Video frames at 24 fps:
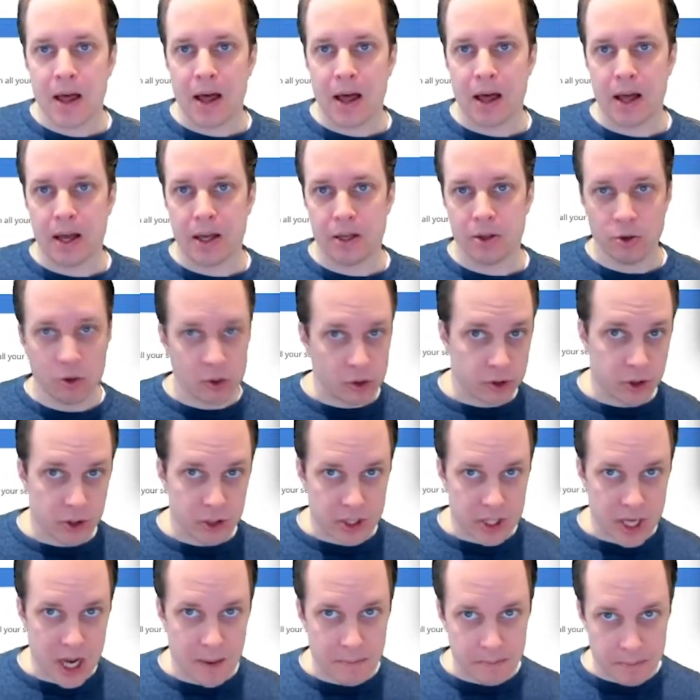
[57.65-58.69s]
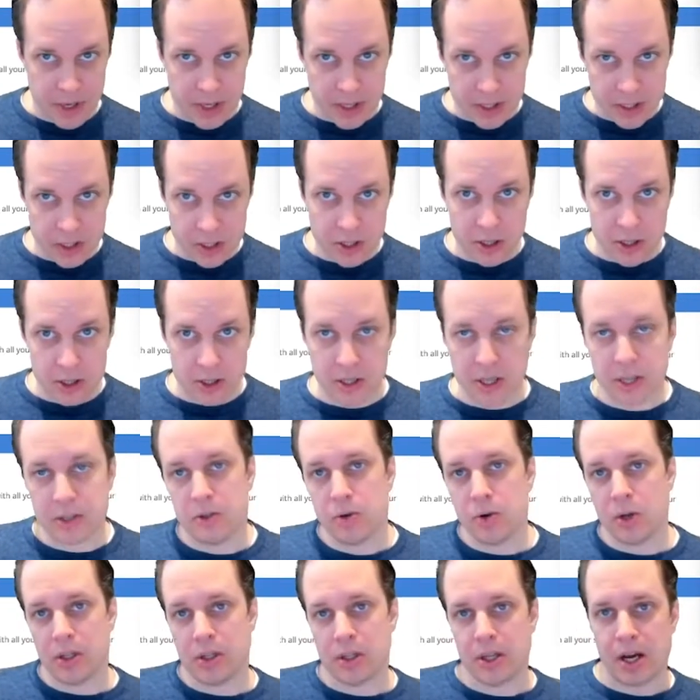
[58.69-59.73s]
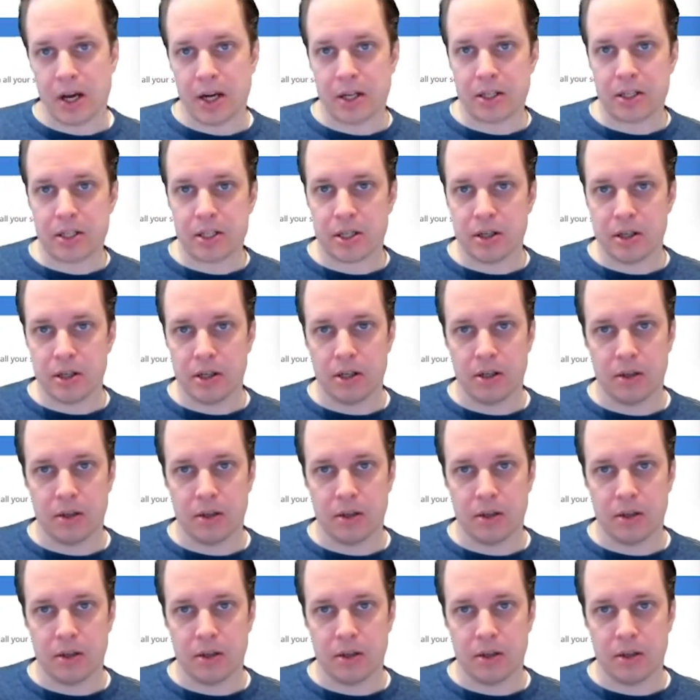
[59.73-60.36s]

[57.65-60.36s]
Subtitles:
You also snap pictures that you attach.